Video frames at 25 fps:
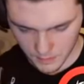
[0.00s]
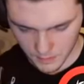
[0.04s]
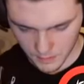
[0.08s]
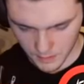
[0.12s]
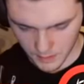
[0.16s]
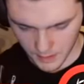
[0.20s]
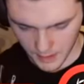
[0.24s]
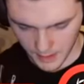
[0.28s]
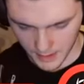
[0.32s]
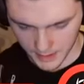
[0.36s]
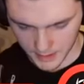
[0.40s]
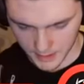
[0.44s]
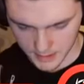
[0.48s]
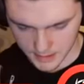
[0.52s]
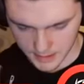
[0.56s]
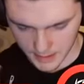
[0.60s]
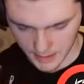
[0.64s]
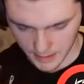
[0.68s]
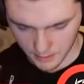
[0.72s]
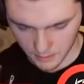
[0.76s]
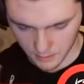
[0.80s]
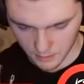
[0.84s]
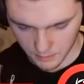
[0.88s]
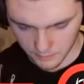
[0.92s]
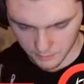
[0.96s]
I had to
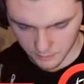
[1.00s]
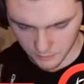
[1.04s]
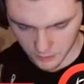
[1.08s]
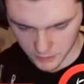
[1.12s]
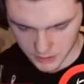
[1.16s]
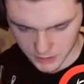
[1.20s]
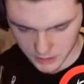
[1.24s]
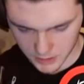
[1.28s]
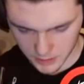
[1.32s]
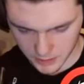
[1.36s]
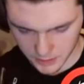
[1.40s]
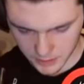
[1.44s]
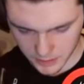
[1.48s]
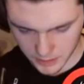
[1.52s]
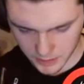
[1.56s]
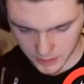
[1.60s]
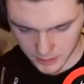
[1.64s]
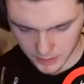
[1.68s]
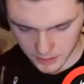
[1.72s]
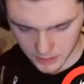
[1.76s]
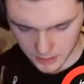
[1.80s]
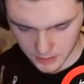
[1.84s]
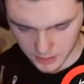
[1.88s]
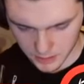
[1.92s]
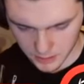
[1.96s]
cycle, unfortunately, to
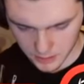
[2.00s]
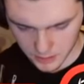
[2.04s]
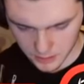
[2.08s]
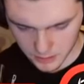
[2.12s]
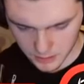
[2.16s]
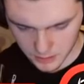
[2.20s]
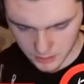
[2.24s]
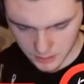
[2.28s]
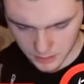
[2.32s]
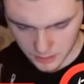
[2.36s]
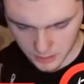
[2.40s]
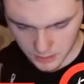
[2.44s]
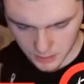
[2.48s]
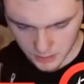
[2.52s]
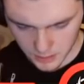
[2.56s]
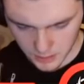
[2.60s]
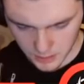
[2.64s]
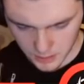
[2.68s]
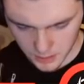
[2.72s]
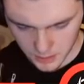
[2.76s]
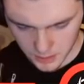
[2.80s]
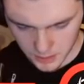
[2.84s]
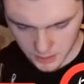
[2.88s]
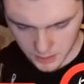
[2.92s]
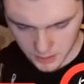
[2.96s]
get
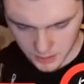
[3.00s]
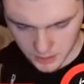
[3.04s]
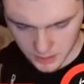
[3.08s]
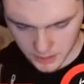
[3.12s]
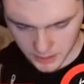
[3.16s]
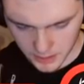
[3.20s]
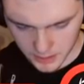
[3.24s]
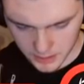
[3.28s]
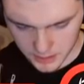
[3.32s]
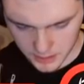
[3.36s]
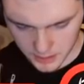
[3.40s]
to